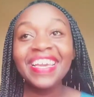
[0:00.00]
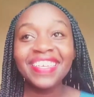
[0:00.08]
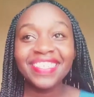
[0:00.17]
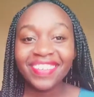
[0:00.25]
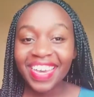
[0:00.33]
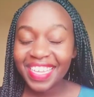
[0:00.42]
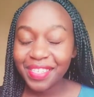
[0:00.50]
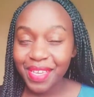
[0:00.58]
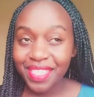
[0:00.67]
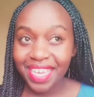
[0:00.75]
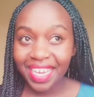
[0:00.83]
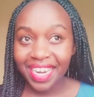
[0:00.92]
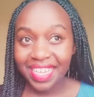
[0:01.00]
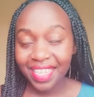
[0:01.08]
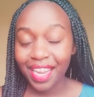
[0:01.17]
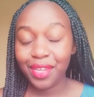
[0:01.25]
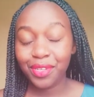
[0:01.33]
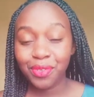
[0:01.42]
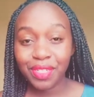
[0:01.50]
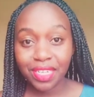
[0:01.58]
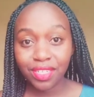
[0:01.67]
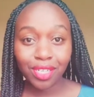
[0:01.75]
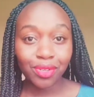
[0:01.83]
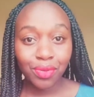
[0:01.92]
So I joined the class and I told the
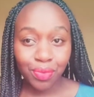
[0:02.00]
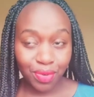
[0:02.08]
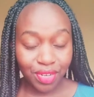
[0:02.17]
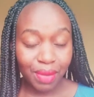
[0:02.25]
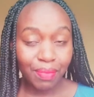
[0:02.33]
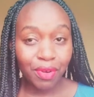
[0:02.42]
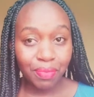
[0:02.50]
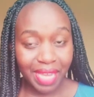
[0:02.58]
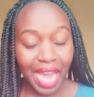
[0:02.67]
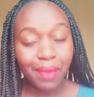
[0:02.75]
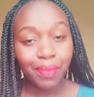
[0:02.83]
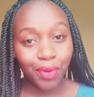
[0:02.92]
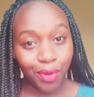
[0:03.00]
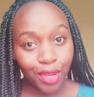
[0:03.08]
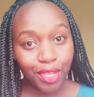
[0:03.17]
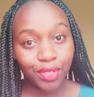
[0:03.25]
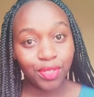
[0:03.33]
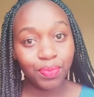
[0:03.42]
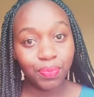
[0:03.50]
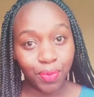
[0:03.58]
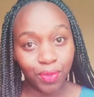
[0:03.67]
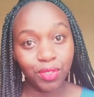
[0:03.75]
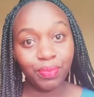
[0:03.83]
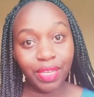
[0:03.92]
teacher, don't worry about me, I'm going to
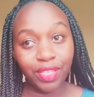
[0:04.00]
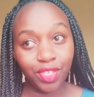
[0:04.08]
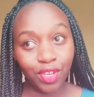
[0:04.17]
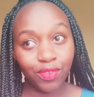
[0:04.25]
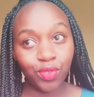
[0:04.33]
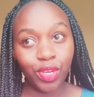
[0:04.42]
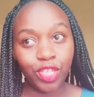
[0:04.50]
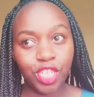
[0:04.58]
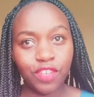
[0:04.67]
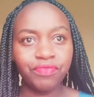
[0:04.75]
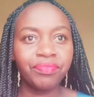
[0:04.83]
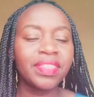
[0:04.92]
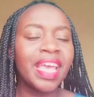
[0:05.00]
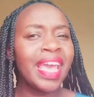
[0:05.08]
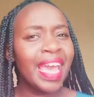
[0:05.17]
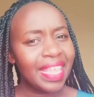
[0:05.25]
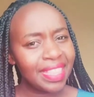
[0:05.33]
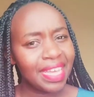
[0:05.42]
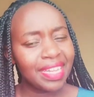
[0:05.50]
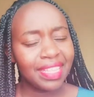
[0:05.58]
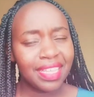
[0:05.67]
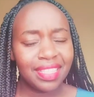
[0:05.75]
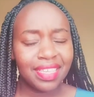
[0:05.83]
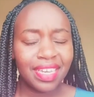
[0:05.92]
push myself to achieve. And then the
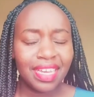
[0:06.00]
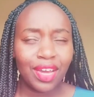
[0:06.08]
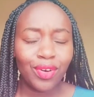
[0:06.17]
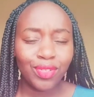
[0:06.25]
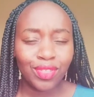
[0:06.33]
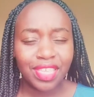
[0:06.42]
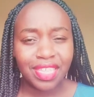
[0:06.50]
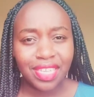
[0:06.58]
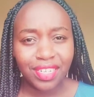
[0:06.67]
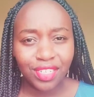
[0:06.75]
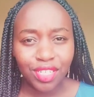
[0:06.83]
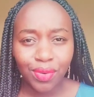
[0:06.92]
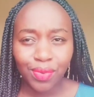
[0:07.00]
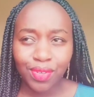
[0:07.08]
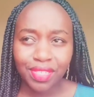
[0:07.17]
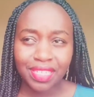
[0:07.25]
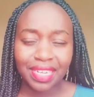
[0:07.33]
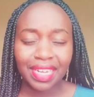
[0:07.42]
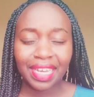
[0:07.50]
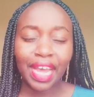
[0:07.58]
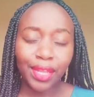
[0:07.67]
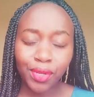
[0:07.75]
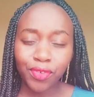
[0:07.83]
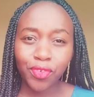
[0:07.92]
other thing, I also think the teacher was
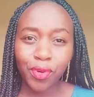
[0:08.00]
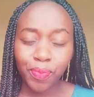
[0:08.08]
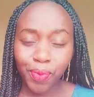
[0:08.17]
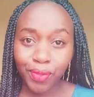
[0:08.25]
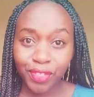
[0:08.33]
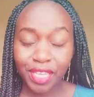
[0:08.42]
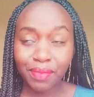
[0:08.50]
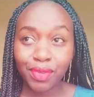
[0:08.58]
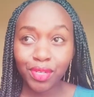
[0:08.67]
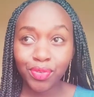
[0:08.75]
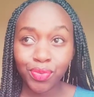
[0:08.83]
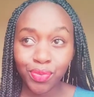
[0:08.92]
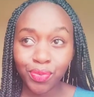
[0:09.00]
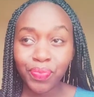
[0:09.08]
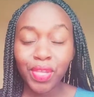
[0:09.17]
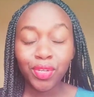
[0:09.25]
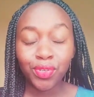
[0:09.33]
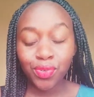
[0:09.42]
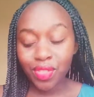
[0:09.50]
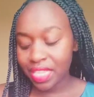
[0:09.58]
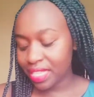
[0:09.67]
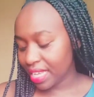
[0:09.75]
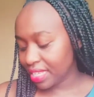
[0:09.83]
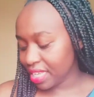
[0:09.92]
kind of opposing me to do
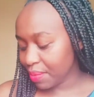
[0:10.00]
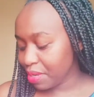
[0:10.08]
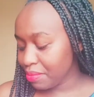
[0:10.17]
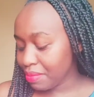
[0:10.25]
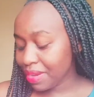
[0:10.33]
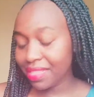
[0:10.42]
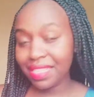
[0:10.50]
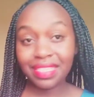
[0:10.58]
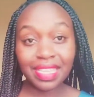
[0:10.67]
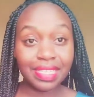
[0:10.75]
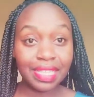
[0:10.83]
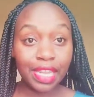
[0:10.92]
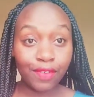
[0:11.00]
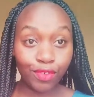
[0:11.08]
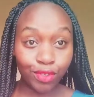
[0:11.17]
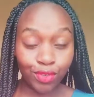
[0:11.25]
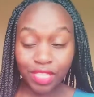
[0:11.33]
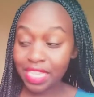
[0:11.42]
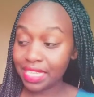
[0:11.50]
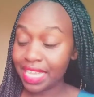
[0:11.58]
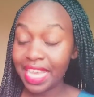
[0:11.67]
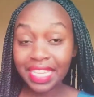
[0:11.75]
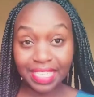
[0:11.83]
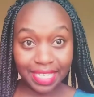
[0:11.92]
this exam. Remember, this is level 2, this is
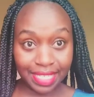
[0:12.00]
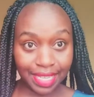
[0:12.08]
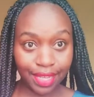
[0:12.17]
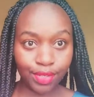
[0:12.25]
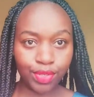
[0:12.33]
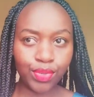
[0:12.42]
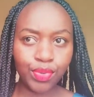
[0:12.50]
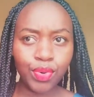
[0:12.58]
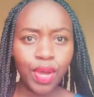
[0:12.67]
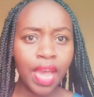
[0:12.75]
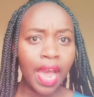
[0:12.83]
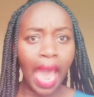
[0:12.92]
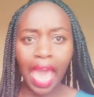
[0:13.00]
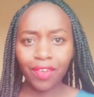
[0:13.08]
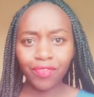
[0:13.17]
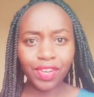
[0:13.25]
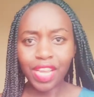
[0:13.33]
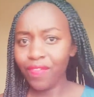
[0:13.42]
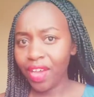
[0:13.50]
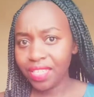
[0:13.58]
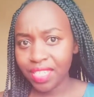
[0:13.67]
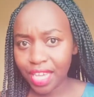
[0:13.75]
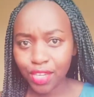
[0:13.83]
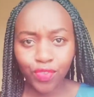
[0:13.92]
HSK2. I have never
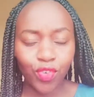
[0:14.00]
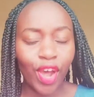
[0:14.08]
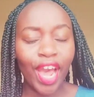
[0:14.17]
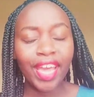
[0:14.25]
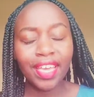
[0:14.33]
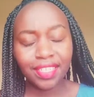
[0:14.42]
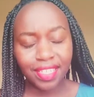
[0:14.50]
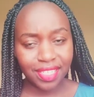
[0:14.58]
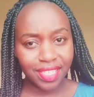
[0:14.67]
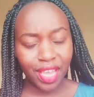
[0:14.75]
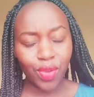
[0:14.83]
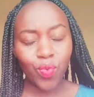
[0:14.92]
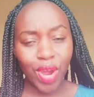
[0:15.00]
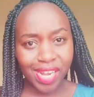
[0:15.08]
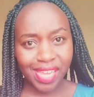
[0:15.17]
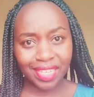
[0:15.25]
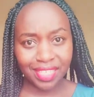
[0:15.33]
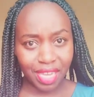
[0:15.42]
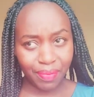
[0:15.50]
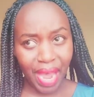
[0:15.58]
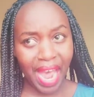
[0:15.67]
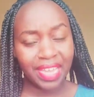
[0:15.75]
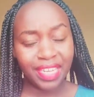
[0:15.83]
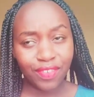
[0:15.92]
sat for a HSK1 exam.
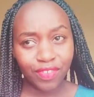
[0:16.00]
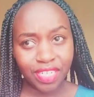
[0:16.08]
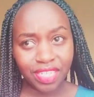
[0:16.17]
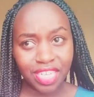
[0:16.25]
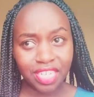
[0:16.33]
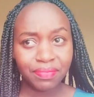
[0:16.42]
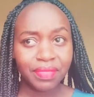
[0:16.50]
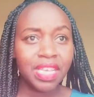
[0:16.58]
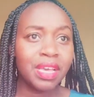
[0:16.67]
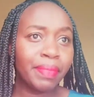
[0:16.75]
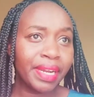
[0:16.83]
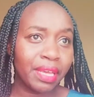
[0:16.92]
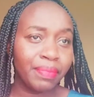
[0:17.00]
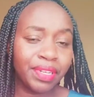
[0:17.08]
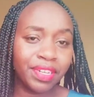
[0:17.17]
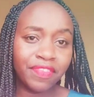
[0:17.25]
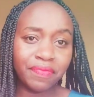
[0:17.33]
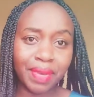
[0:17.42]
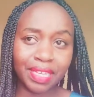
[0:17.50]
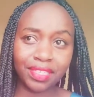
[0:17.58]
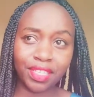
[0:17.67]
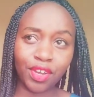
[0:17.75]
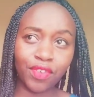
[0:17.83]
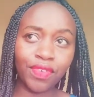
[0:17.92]
I never did, but I believe
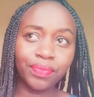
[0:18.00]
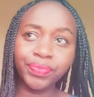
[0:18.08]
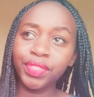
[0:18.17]
myself.